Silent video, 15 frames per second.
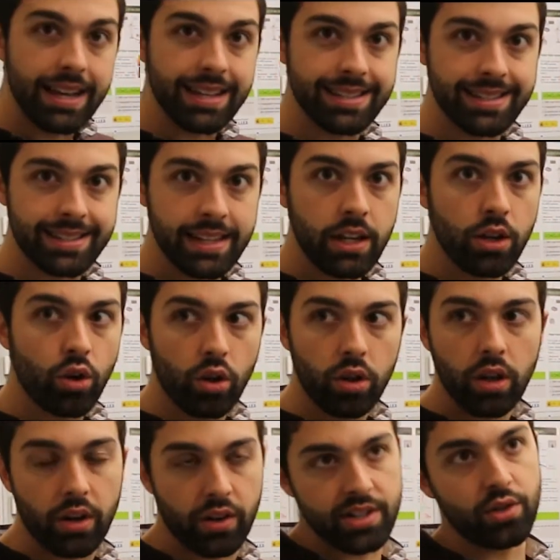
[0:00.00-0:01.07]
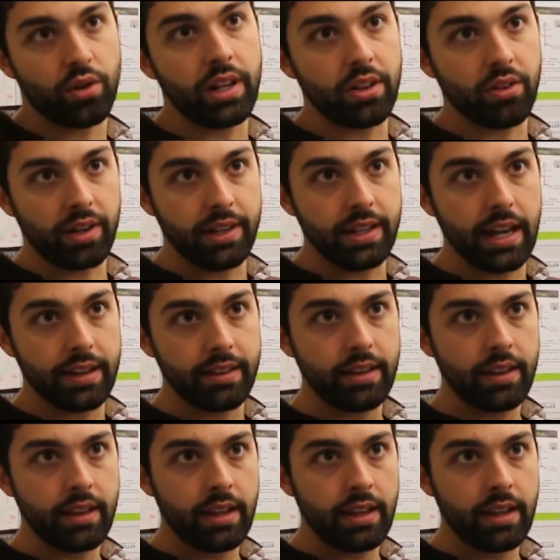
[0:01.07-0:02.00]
a single resonator at the end,